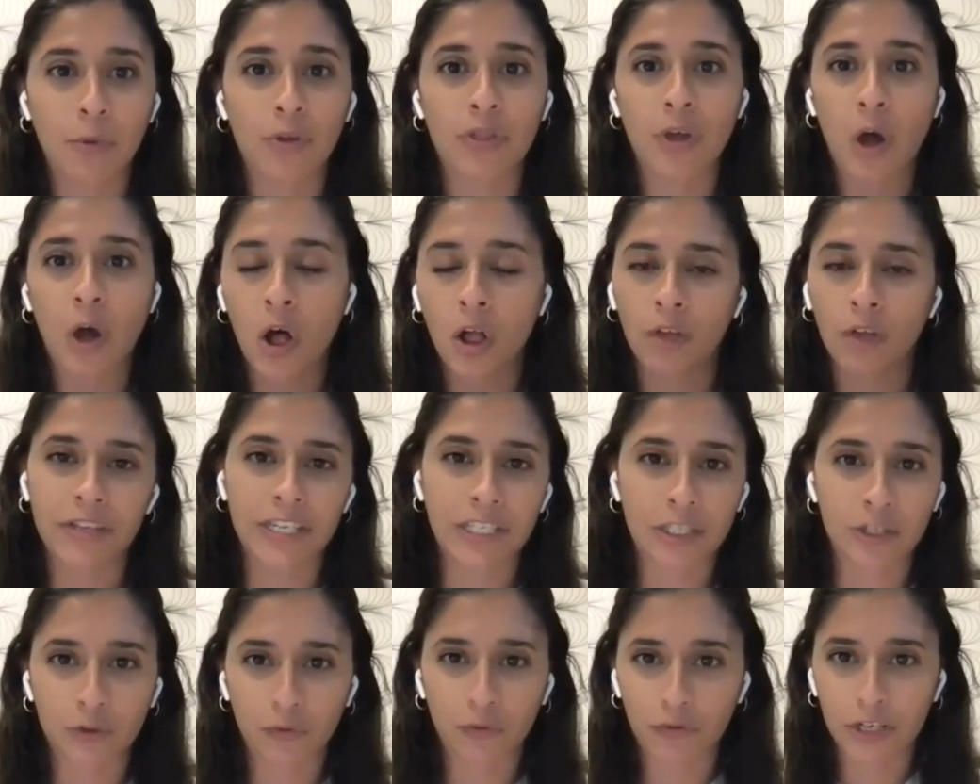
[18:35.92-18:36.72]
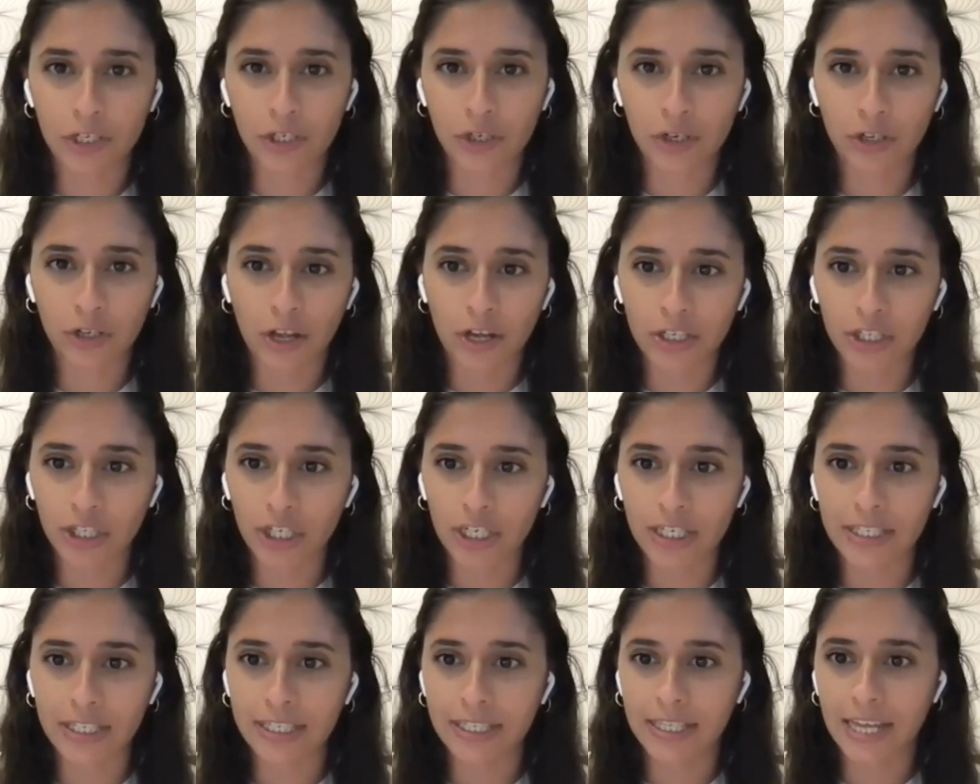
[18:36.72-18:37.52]
with all these new feature
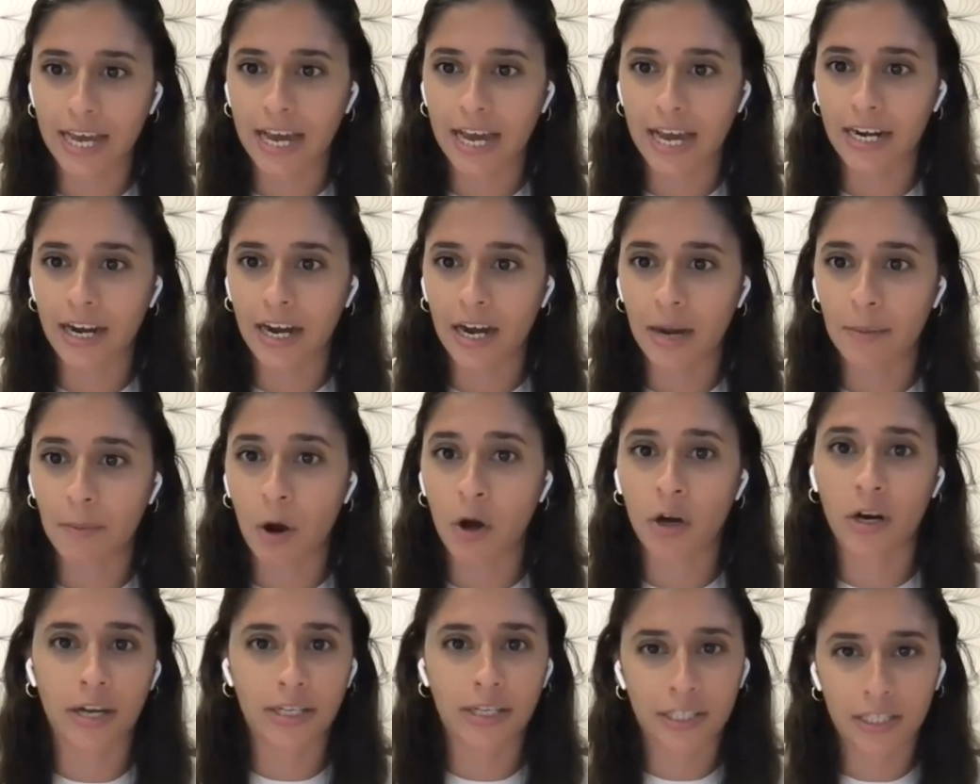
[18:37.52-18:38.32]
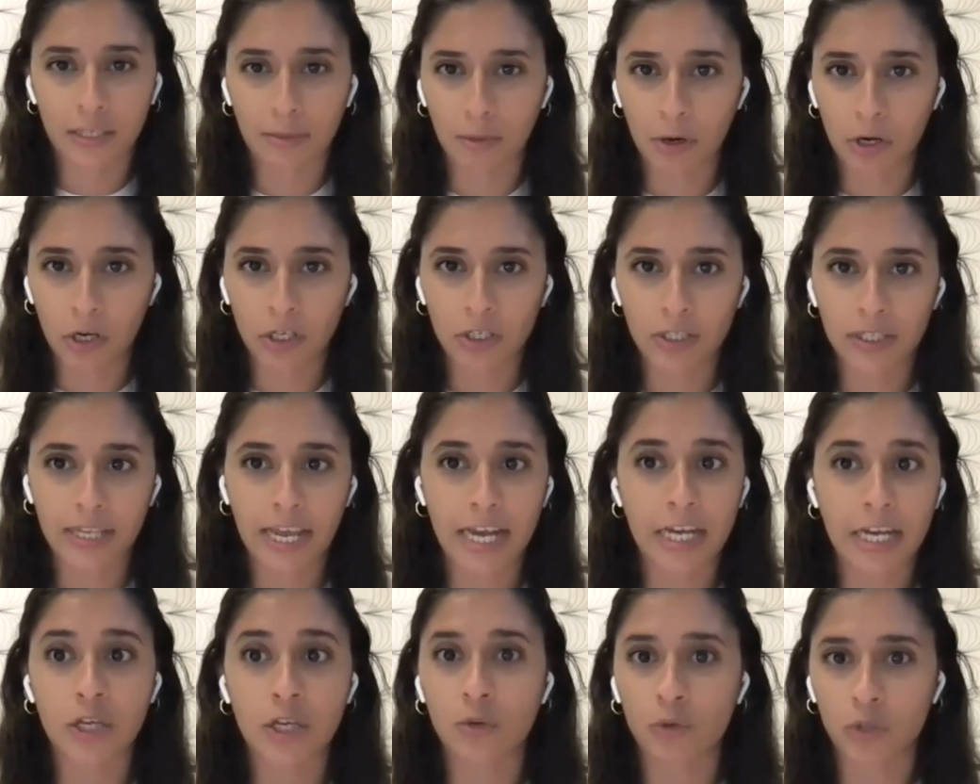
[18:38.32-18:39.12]
launches that our customers
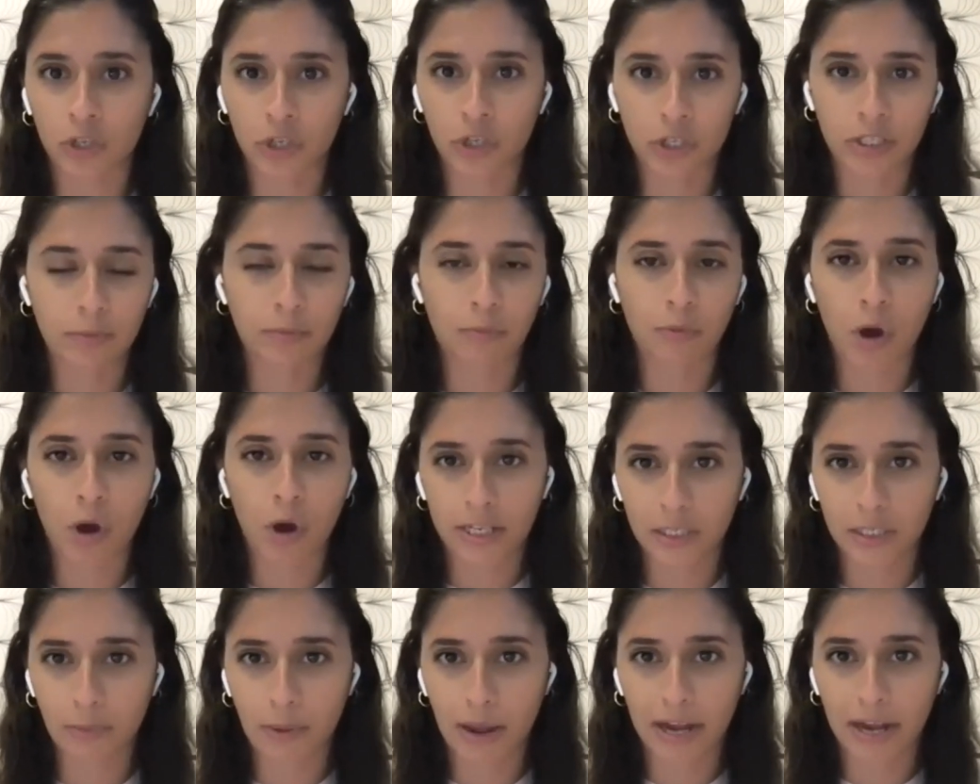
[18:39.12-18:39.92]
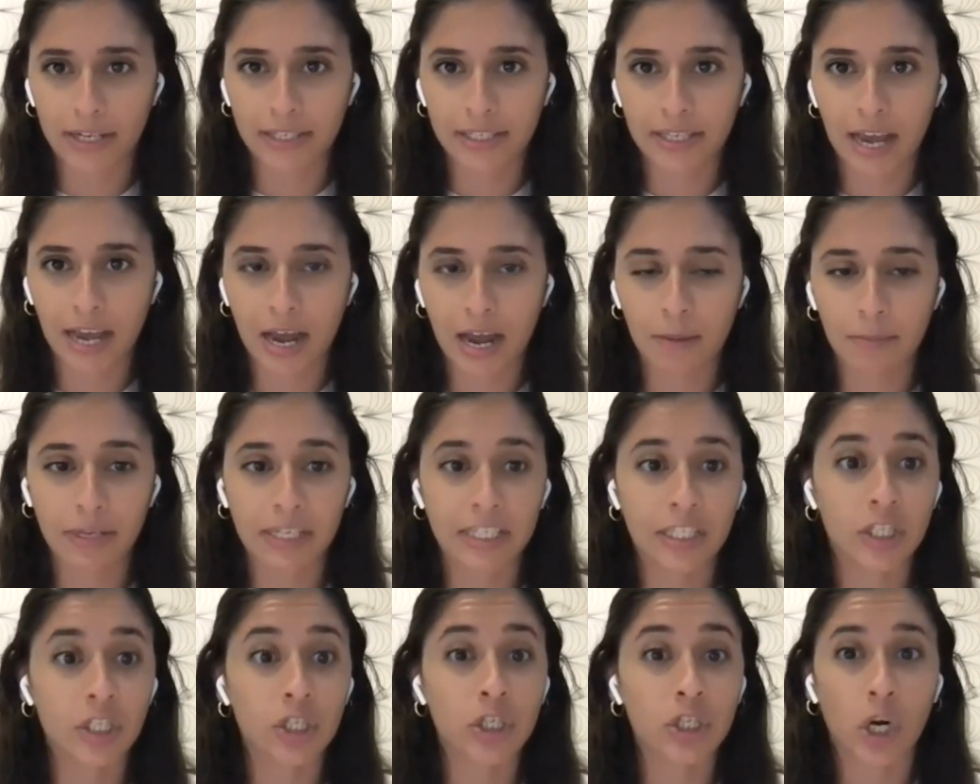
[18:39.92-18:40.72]
and users and prospects
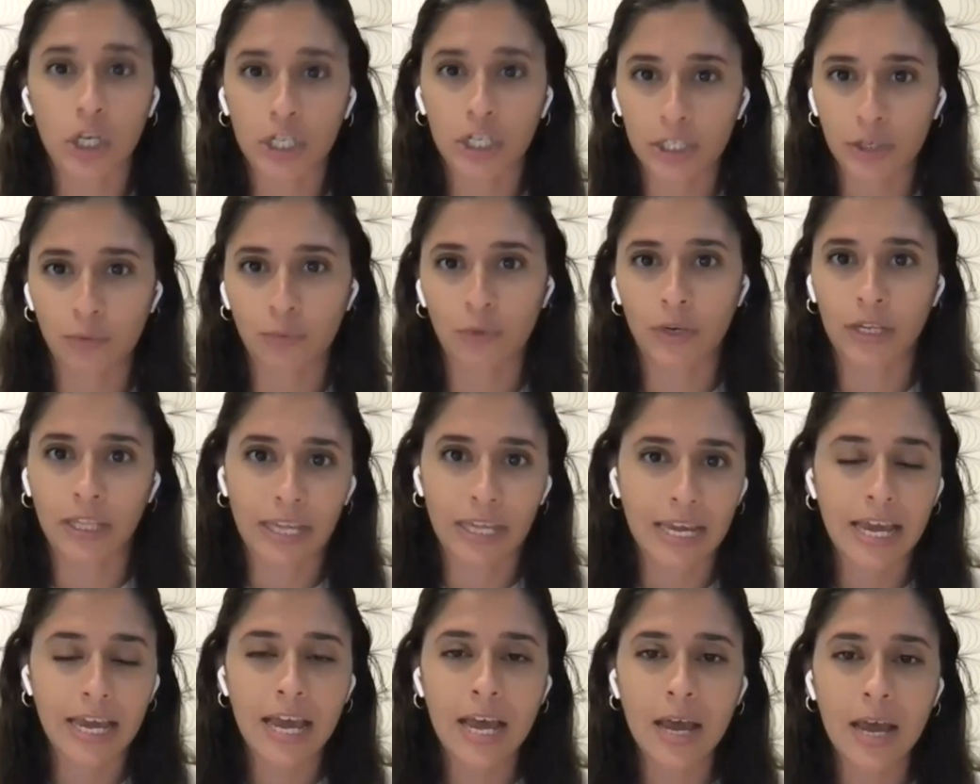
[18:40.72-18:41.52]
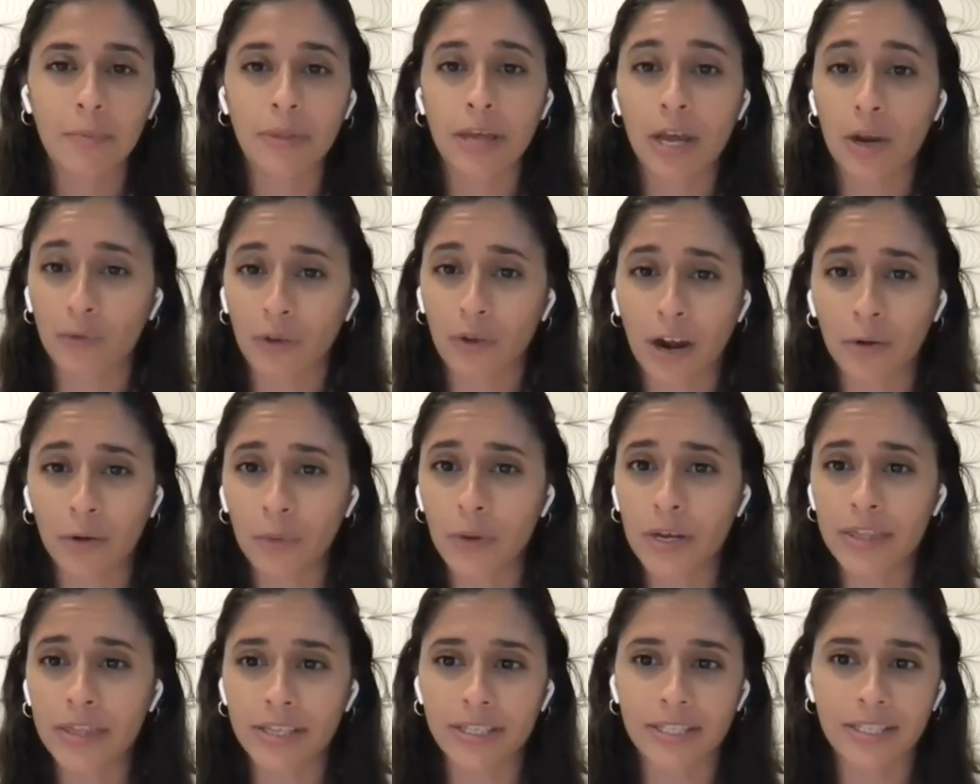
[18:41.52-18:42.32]
can start to really play around
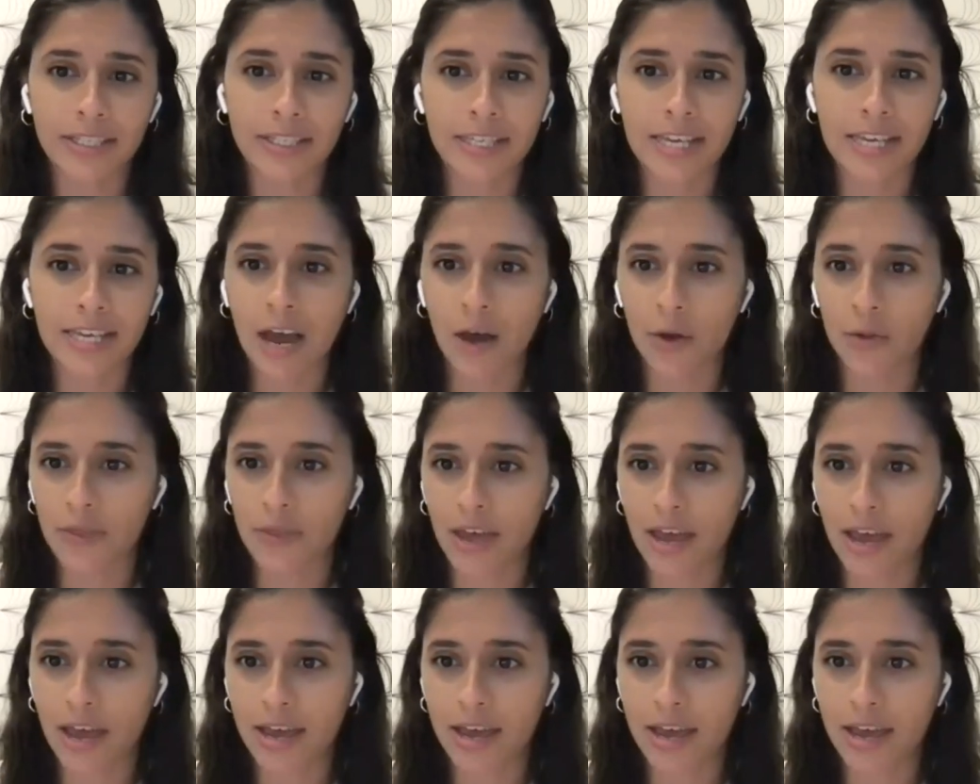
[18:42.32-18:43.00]
with and see how